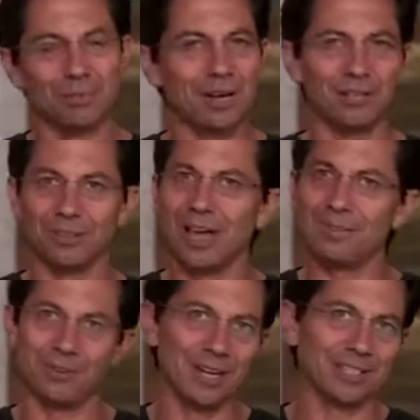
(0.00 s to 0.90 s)
to your money, your
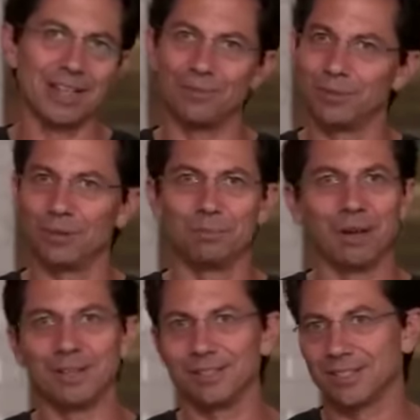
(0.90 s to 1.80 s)
life, your next level, your
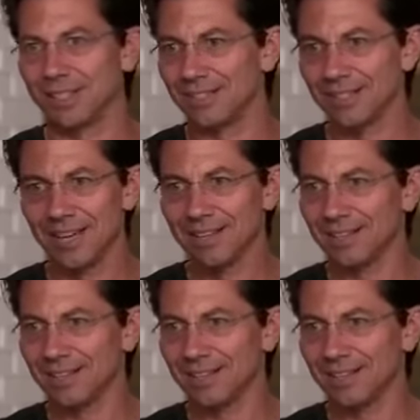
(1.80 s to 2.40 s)
abundance, things.